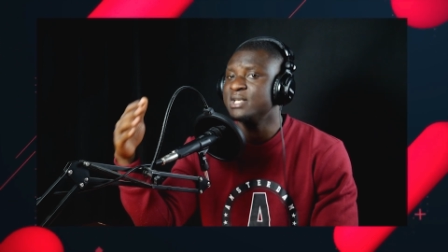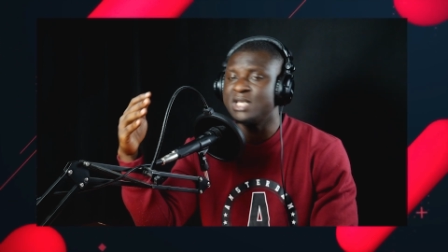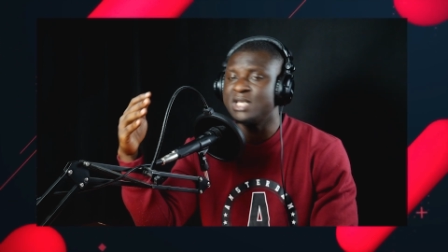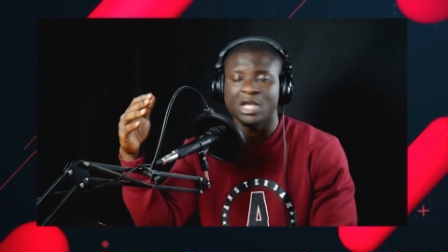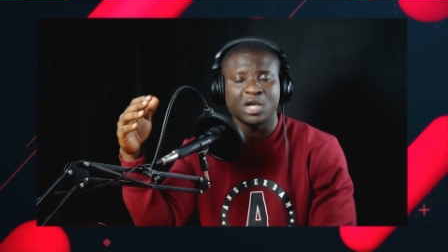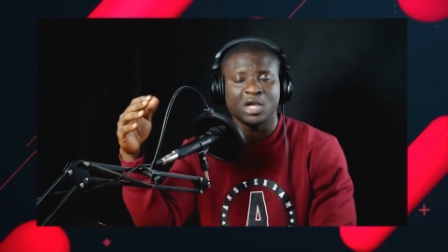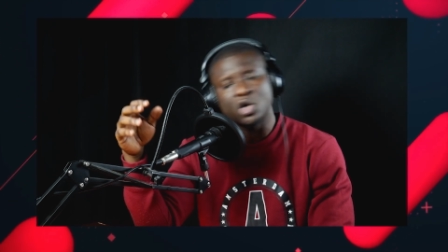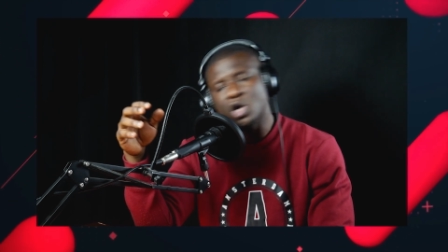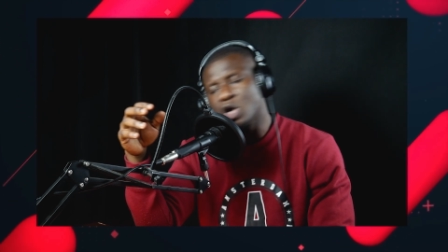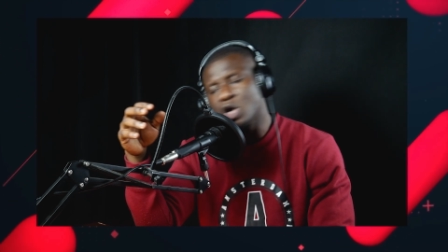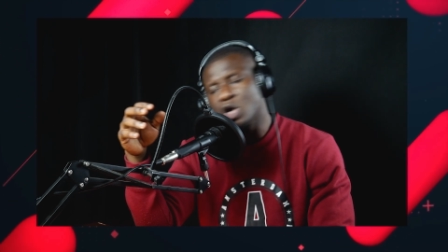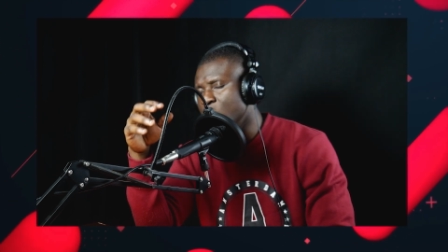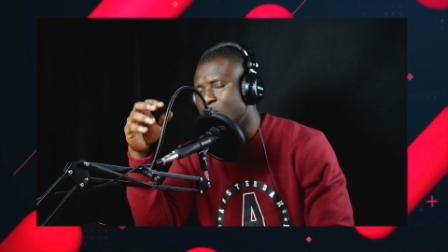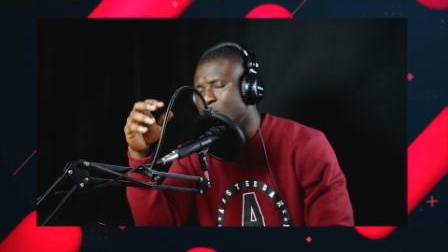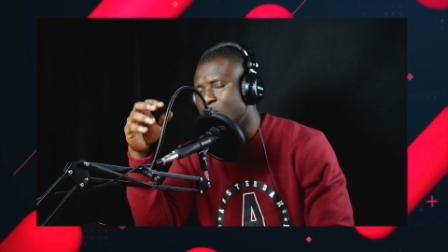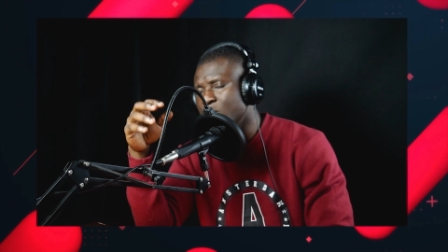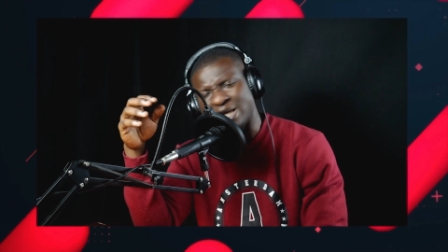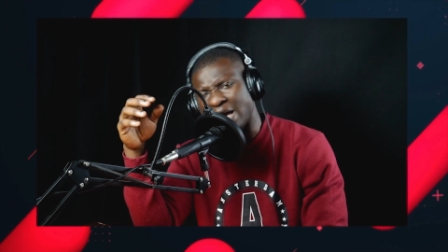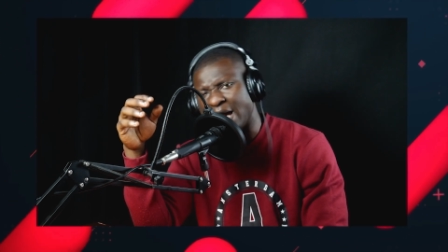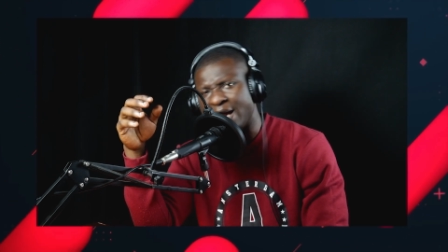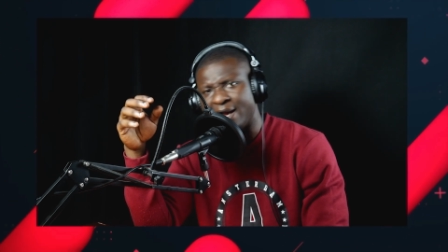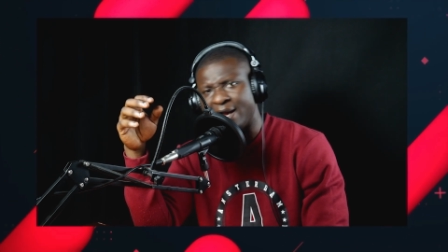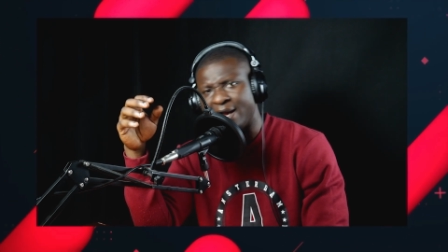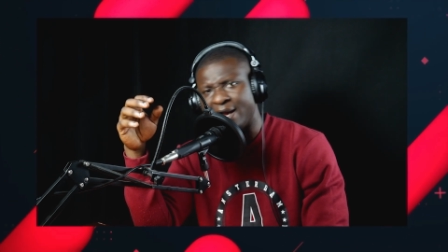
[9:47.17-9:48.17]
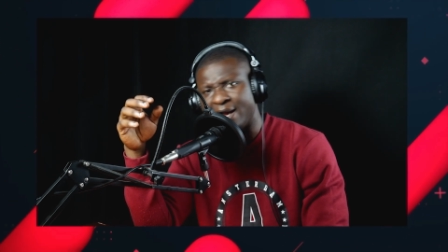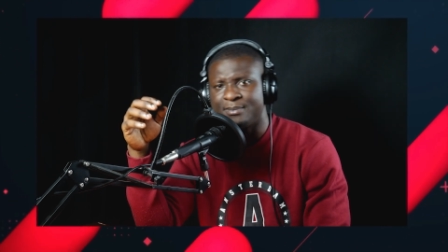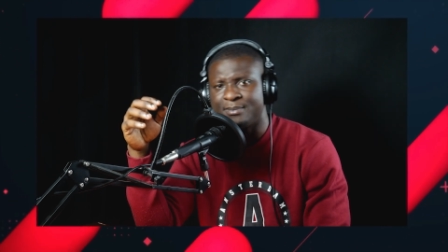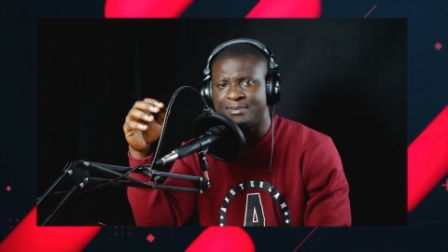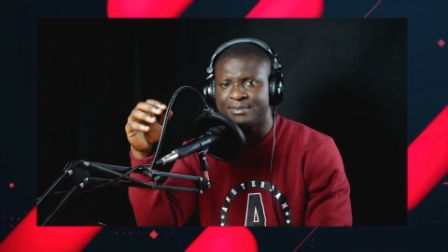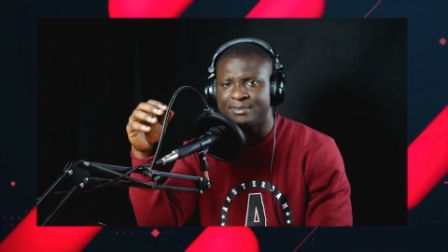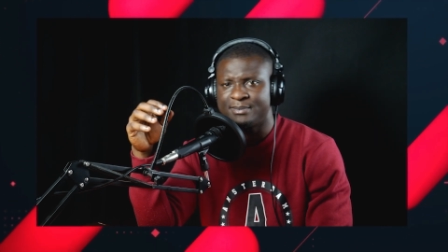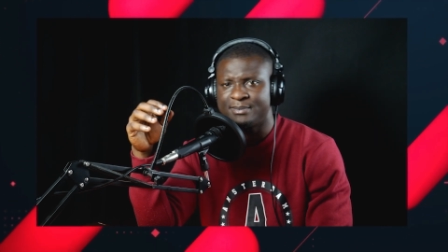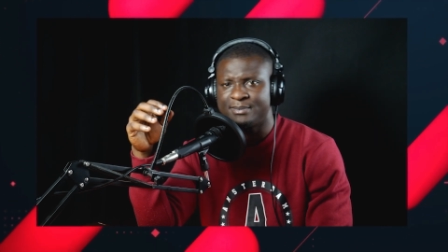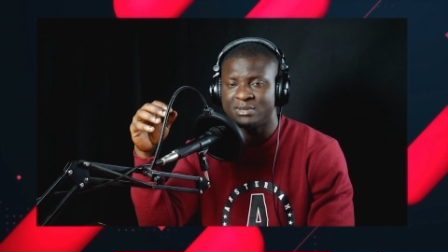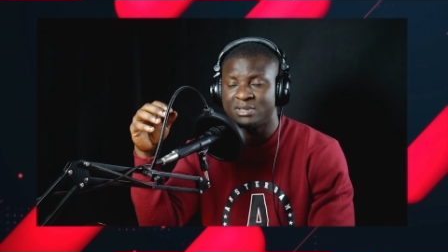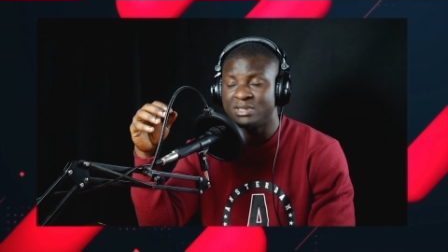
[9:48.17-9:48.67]
They got no time.
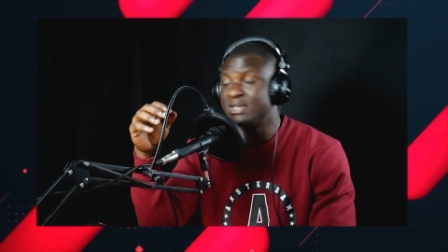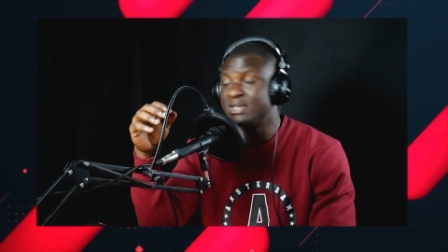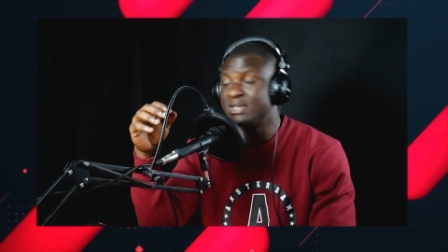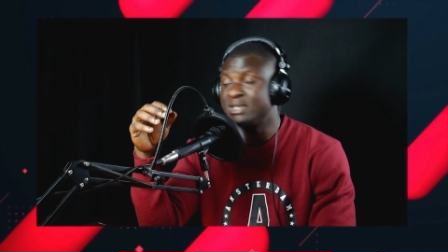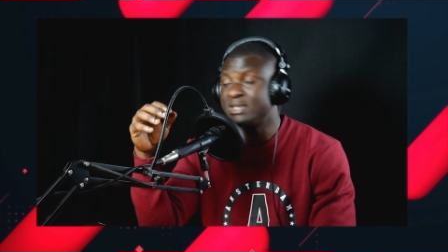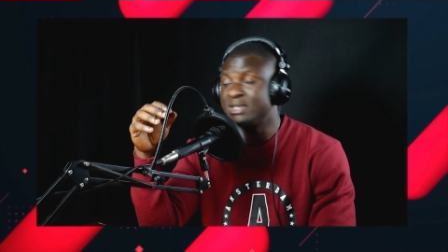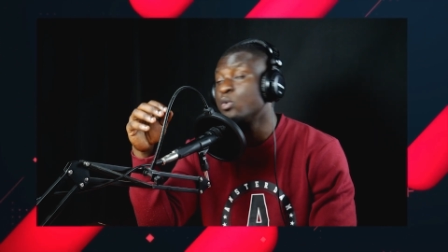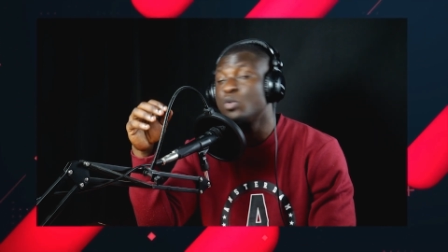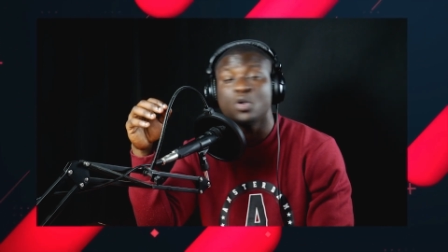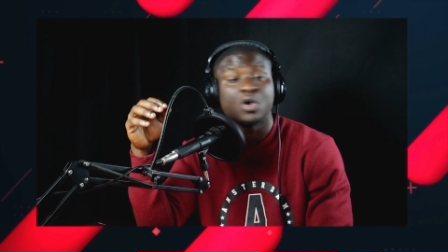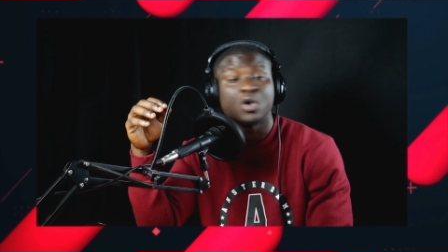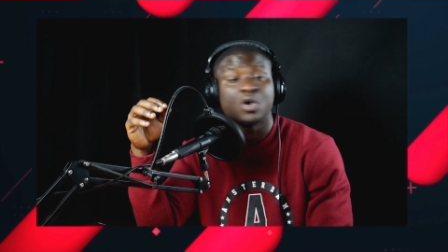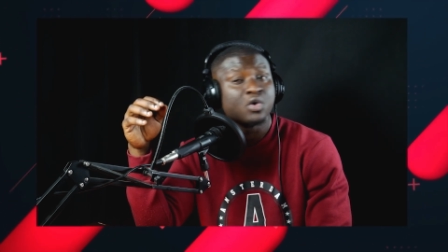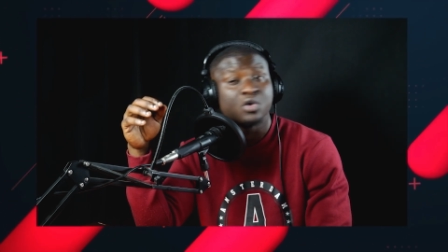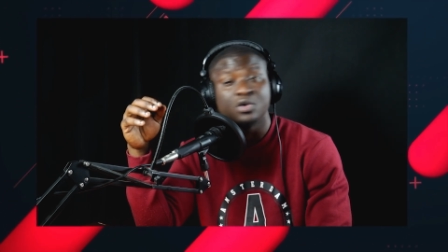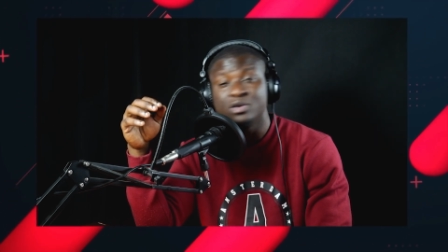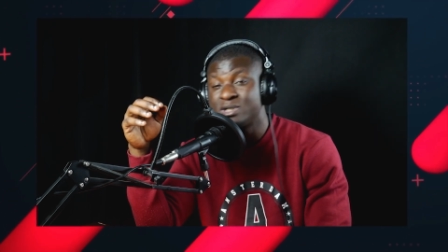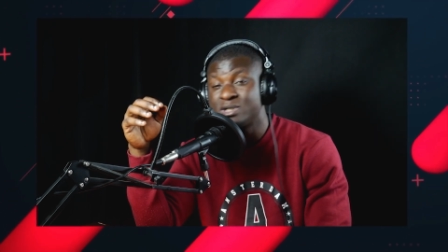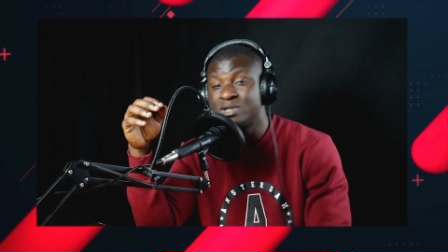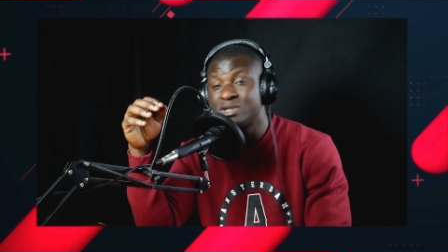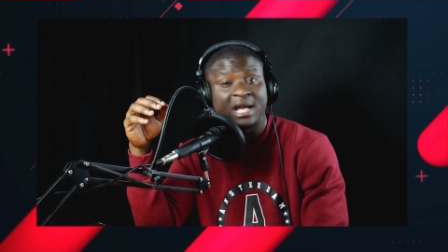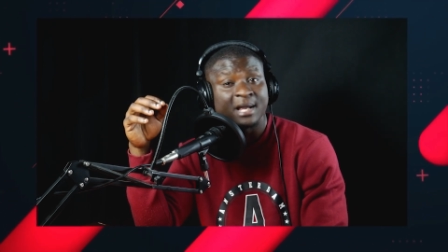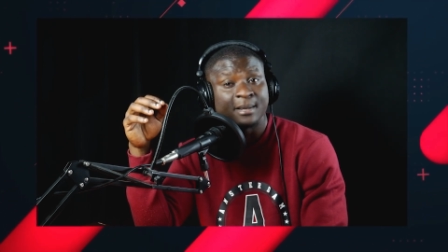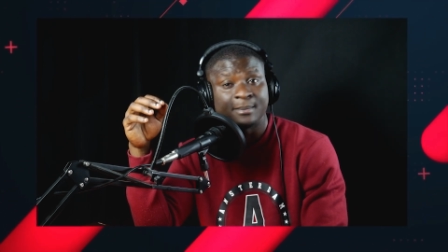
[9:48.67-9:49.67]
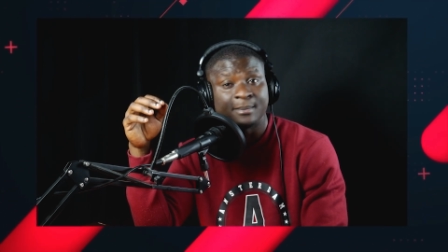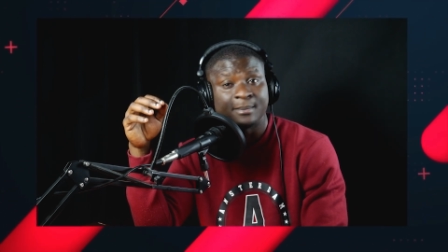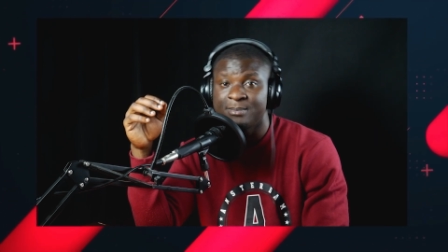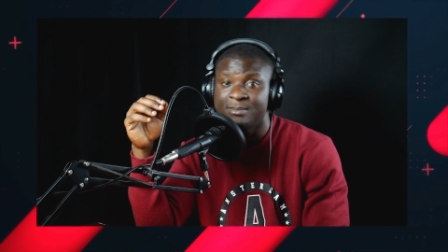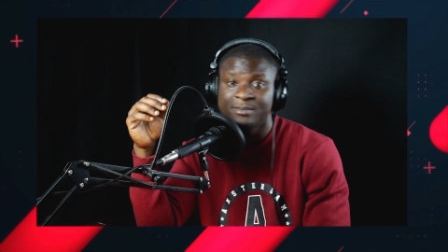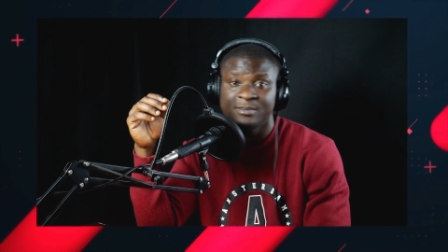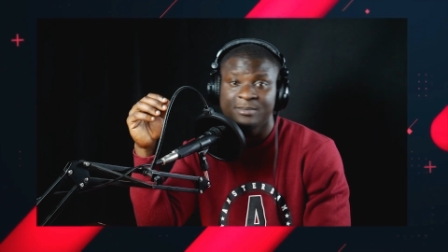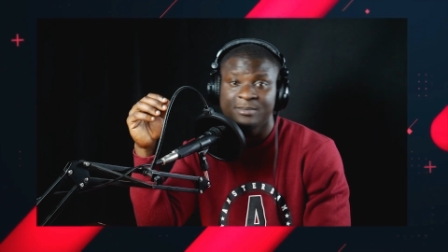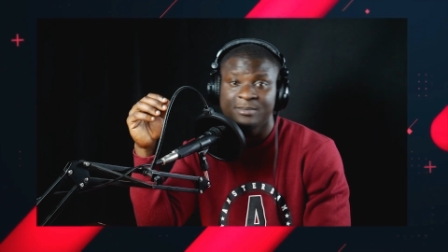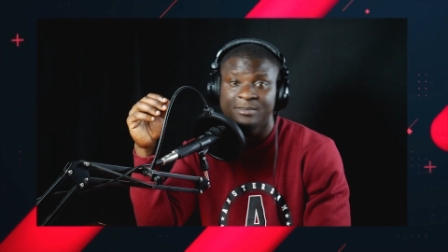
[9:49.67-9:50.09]
They got no time.